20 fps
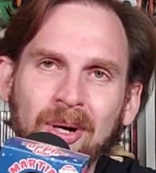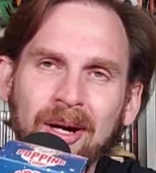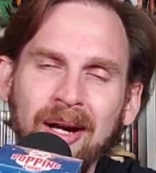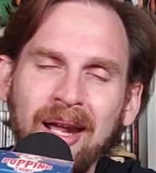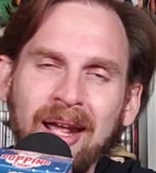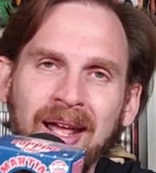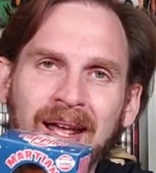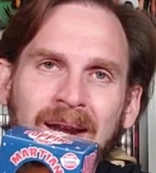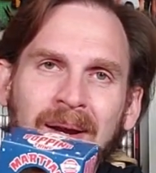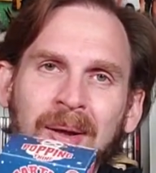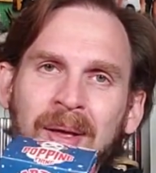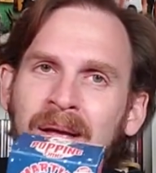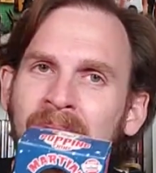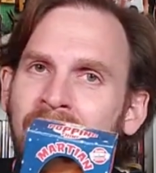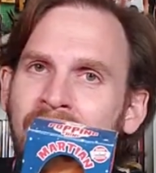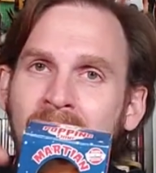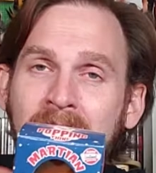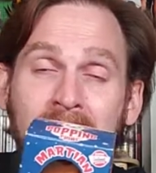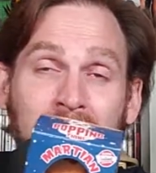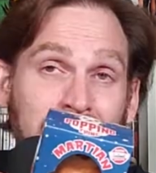and
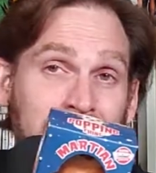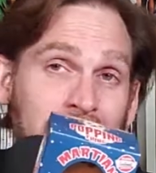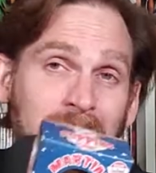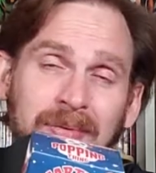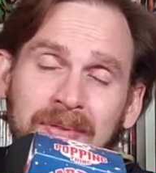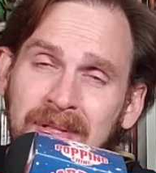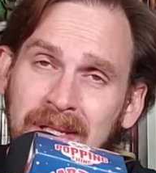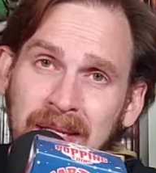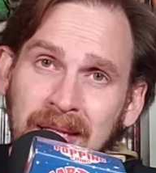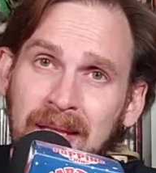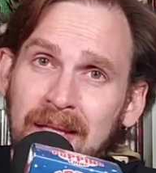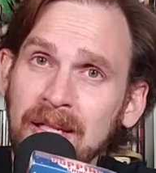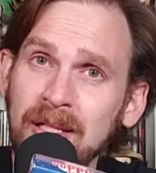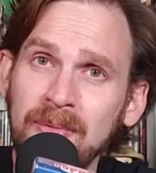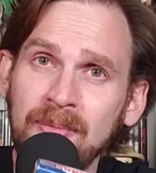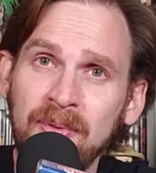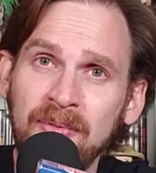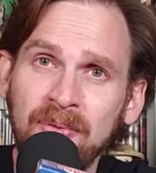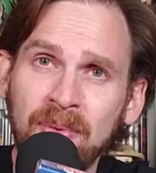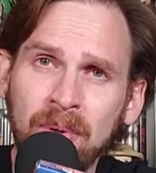you've seen these
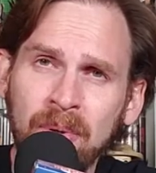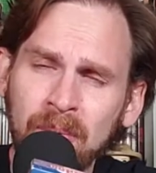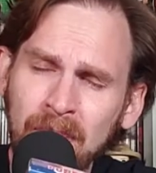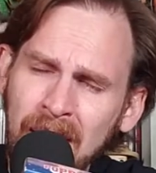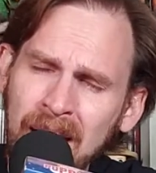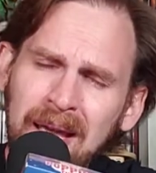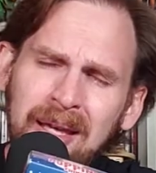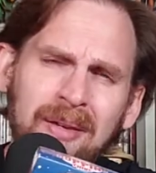before, right?